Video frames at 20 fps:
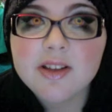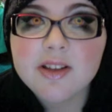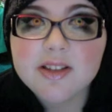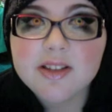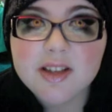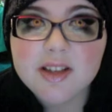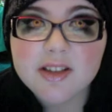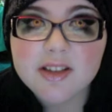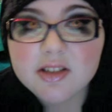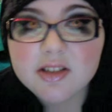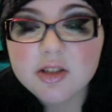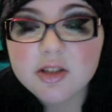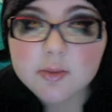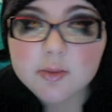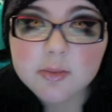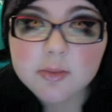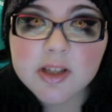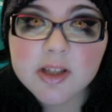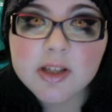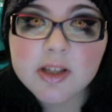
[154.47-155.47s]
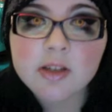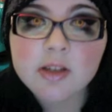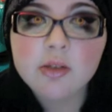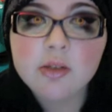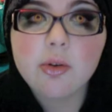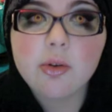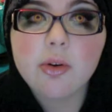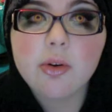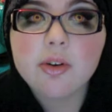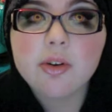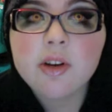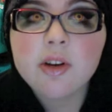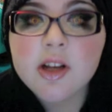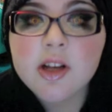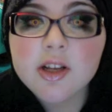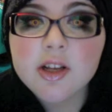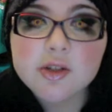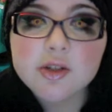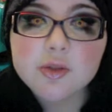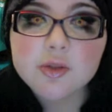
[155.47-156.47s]
send it to me or
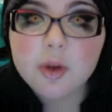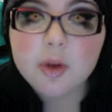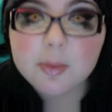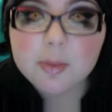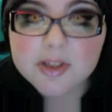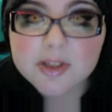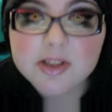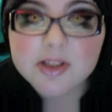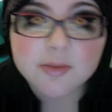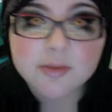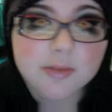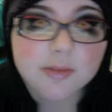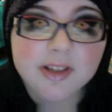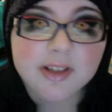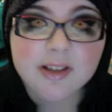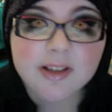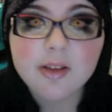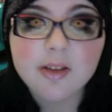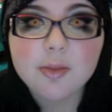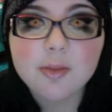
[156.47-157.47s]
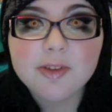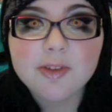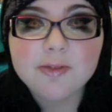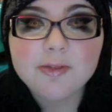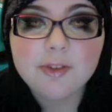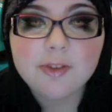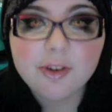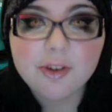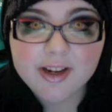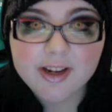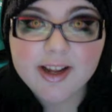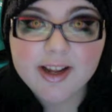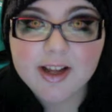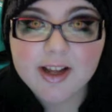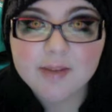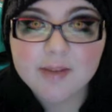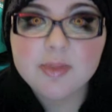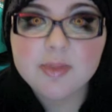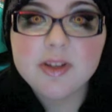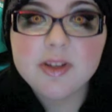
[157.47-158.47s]
swap it to me, I'll be very
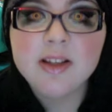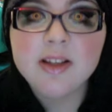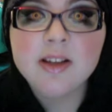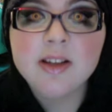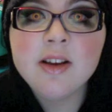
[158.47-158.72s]
happy